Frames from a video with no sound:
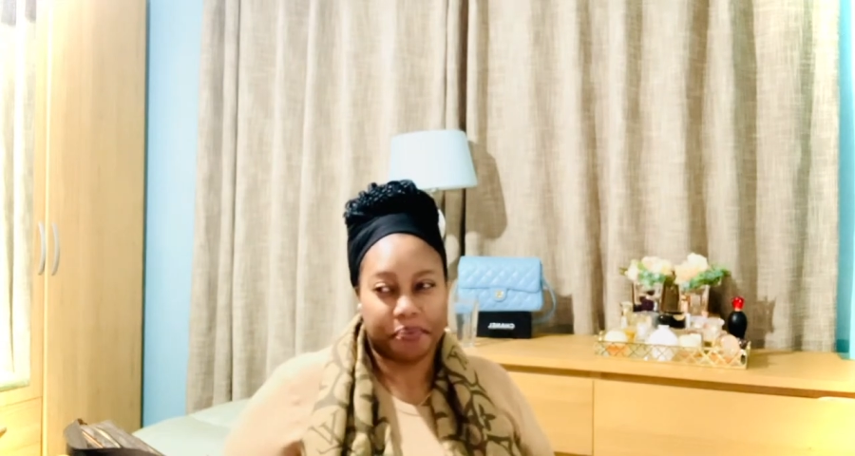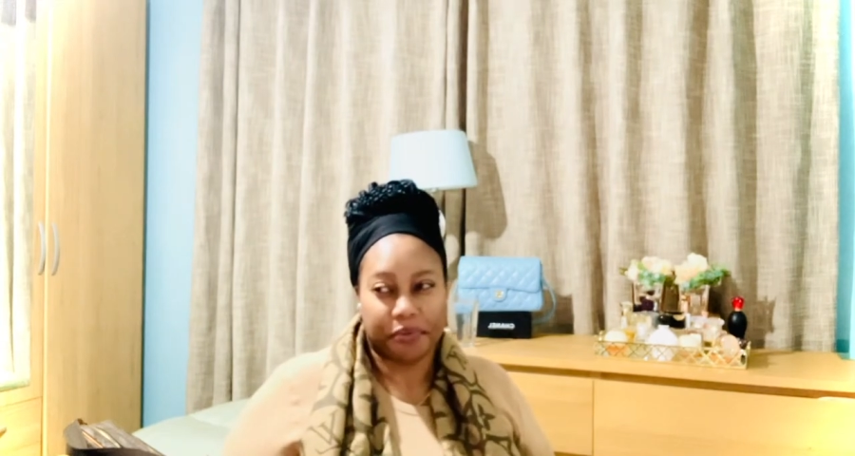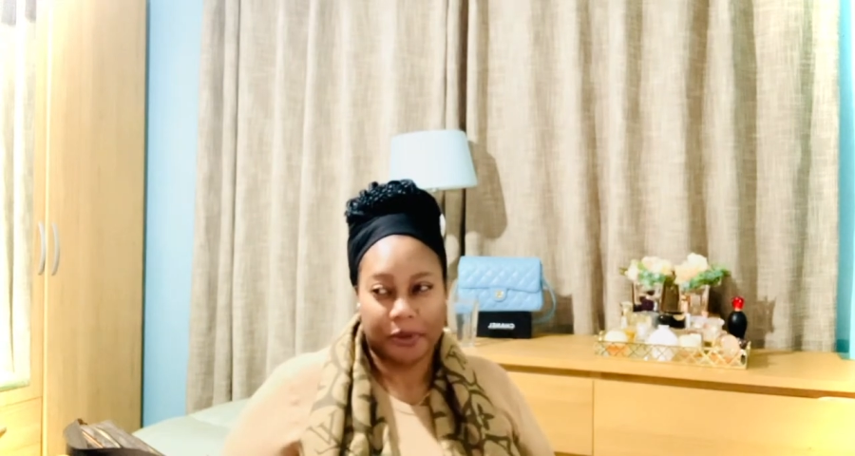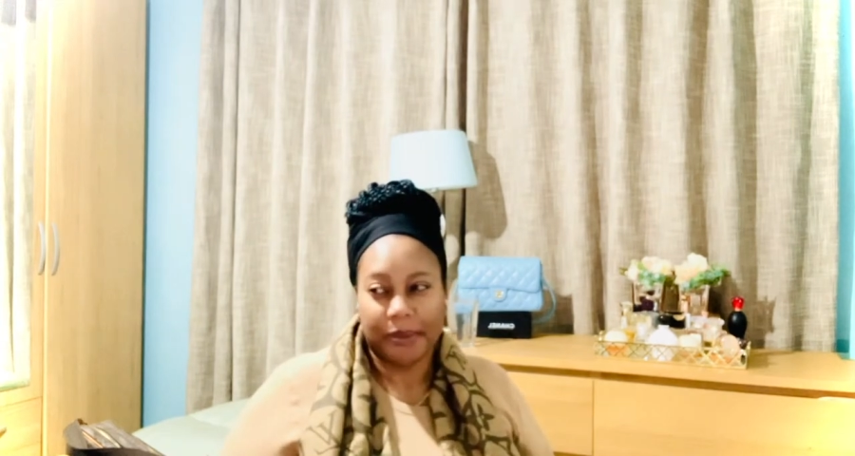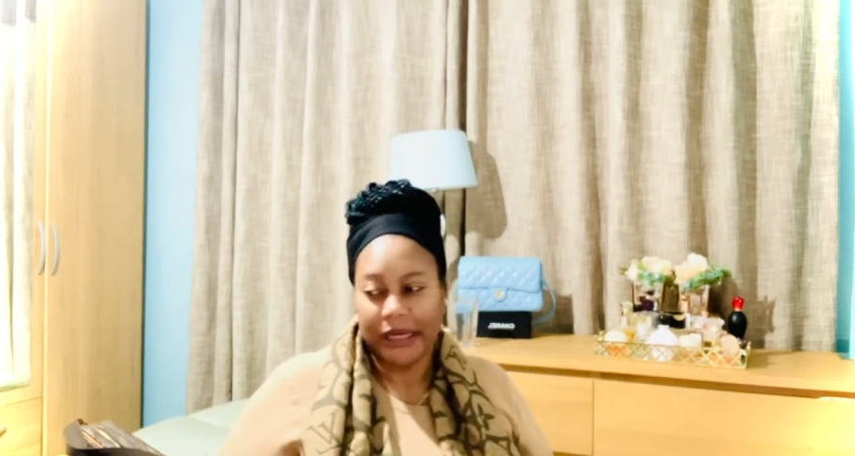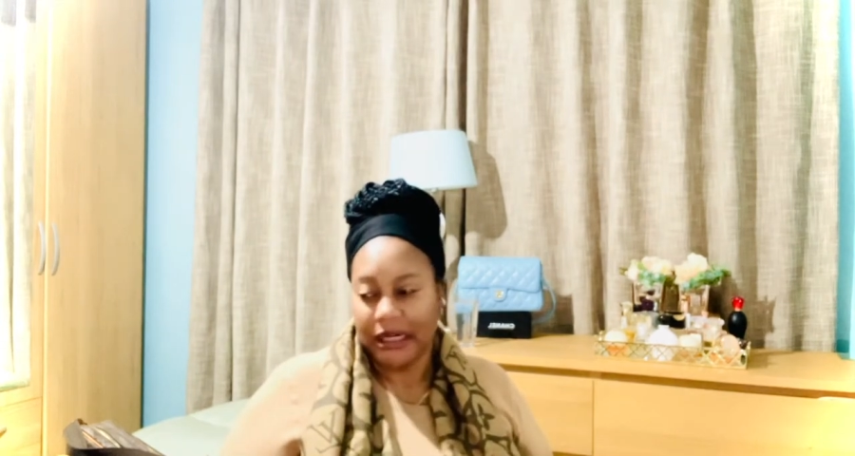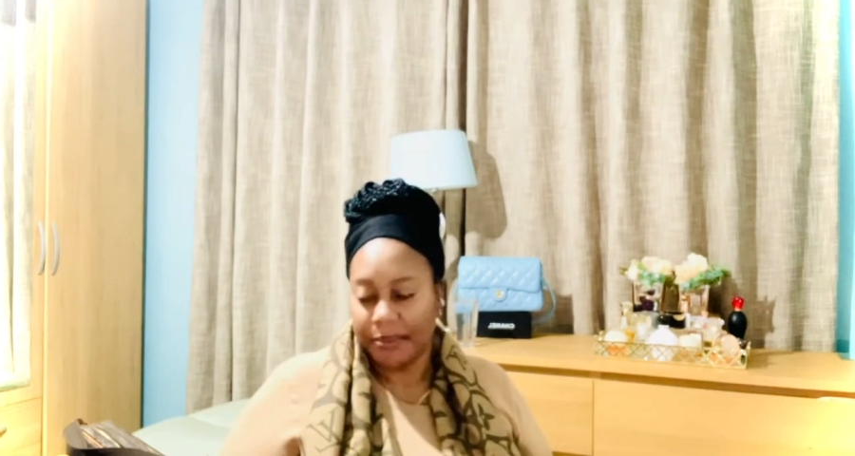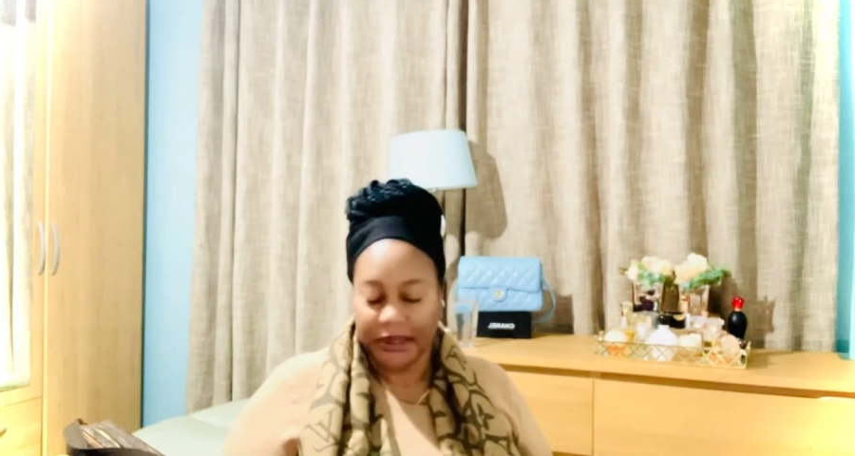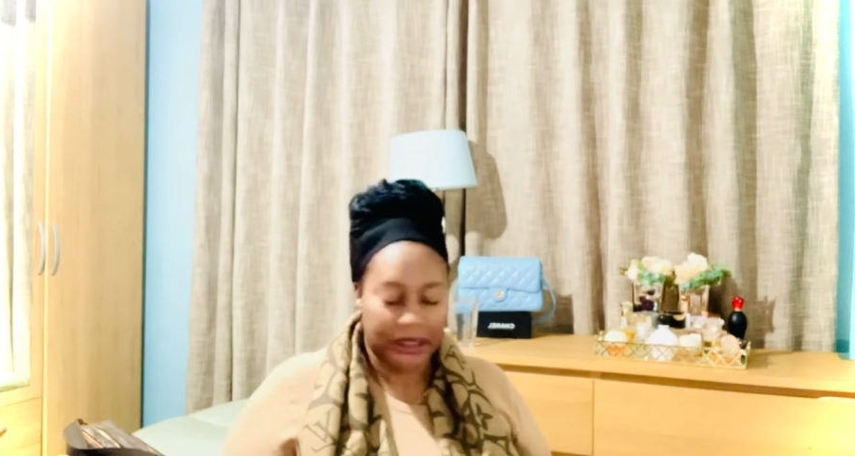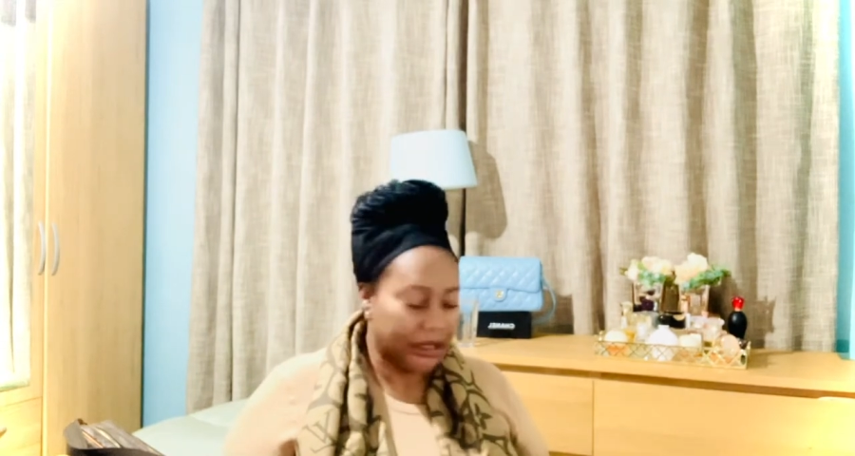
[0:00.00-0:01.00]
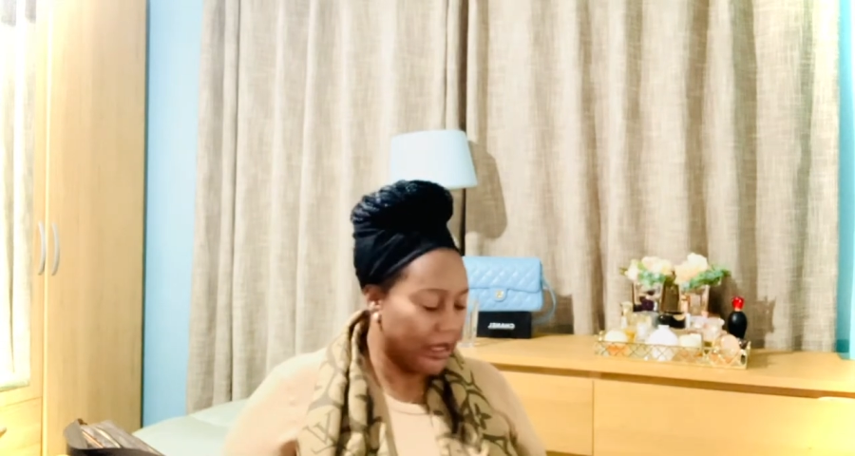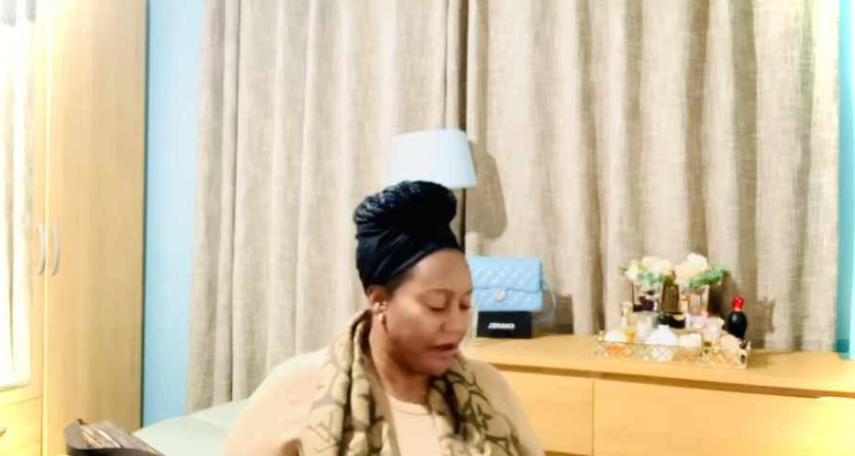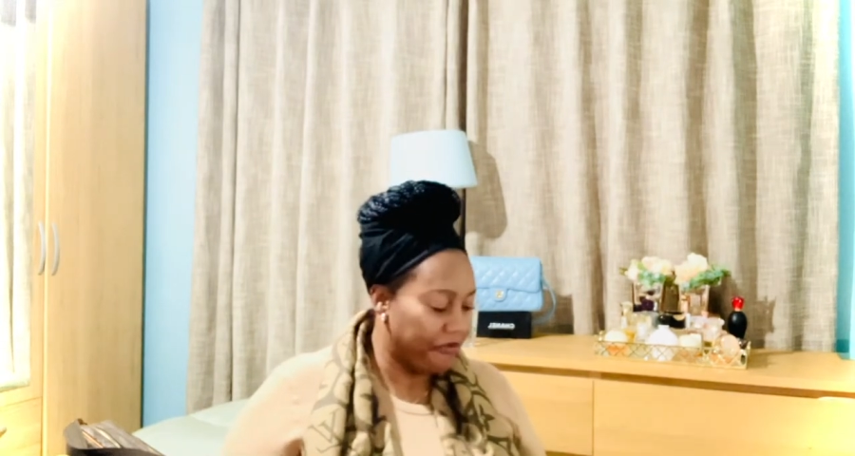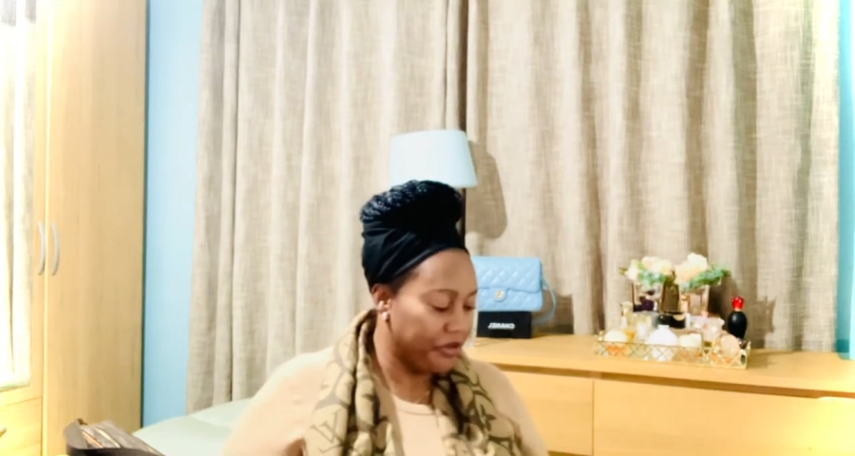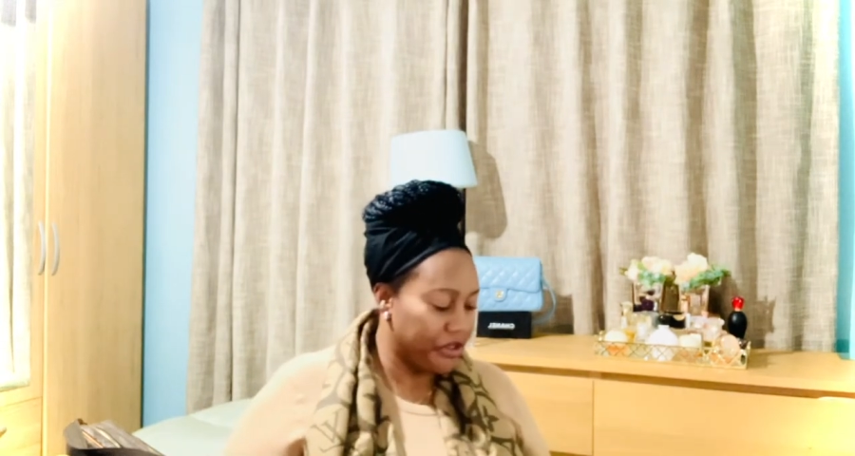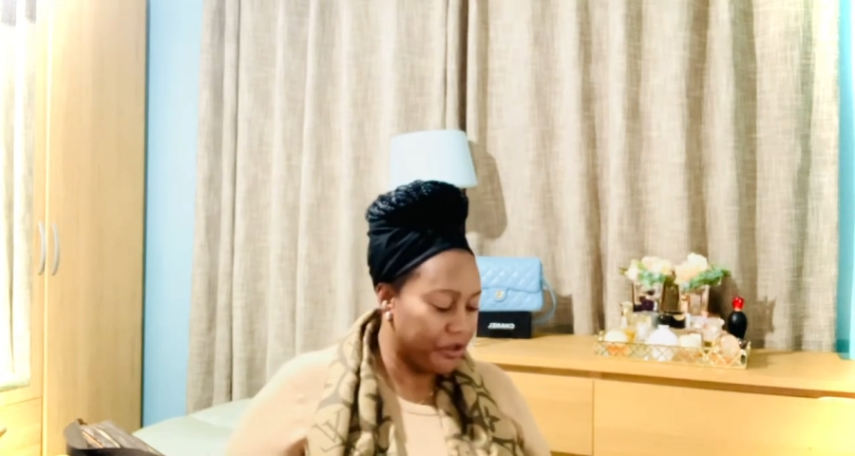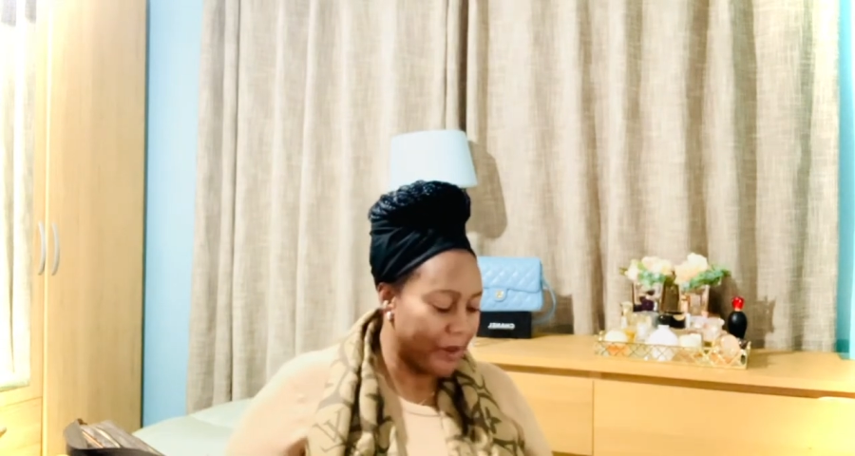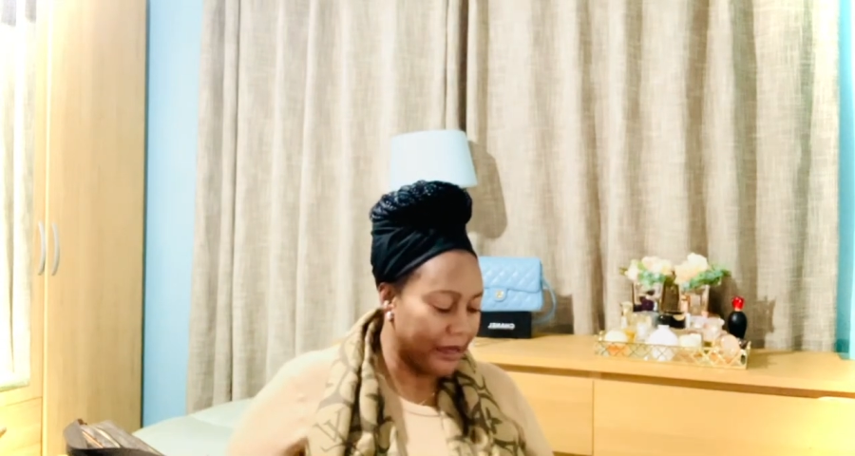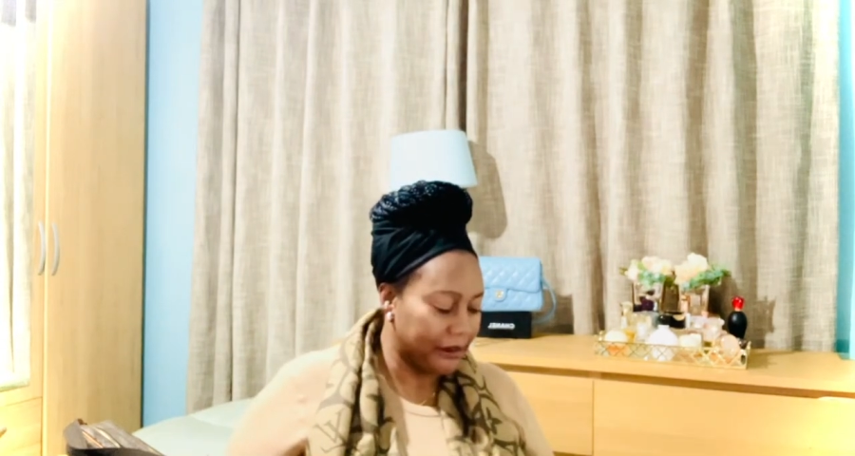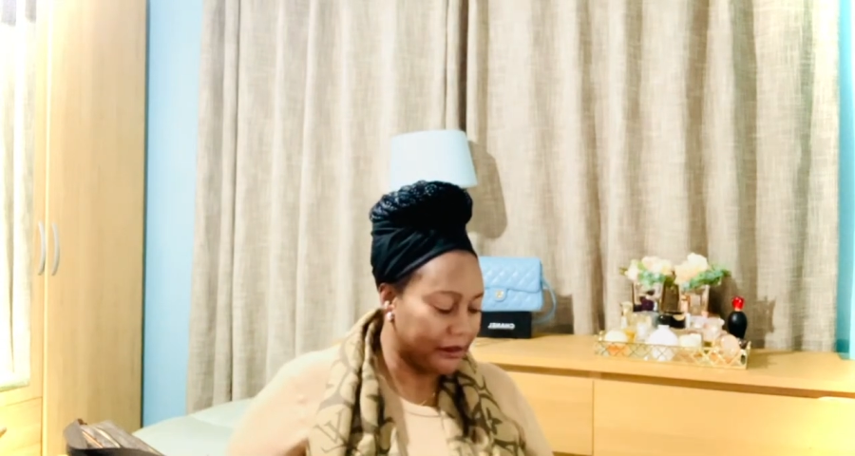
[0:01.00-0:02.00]
probably 90% are vintage
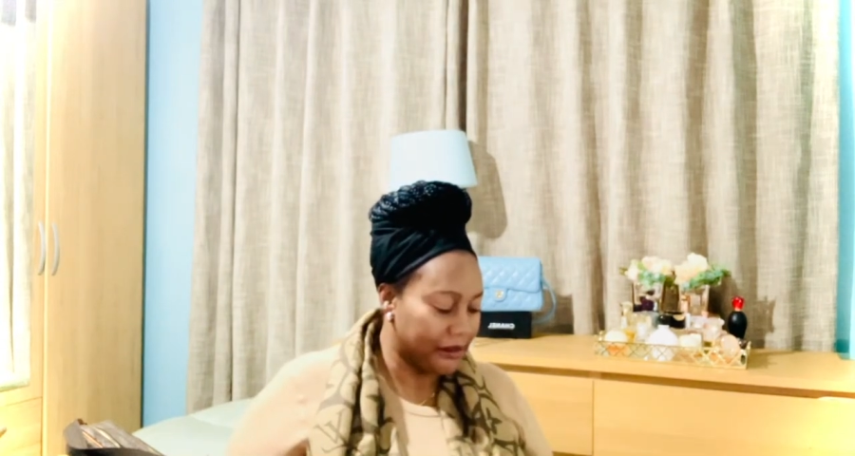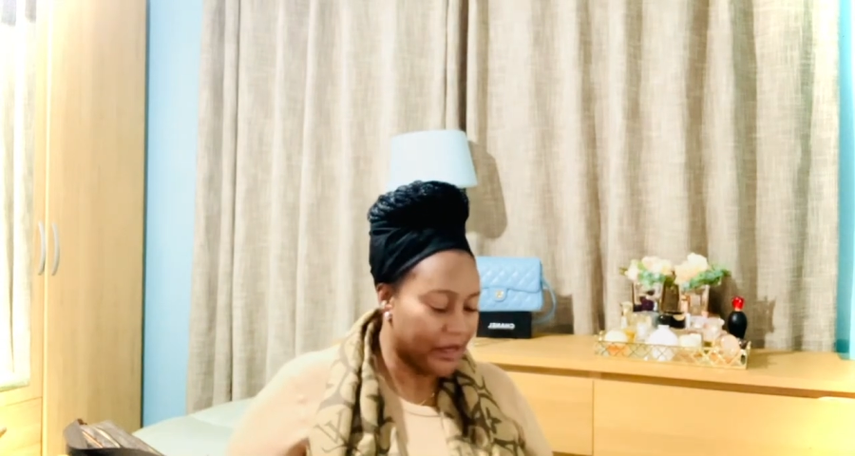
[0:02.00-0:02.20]
bags.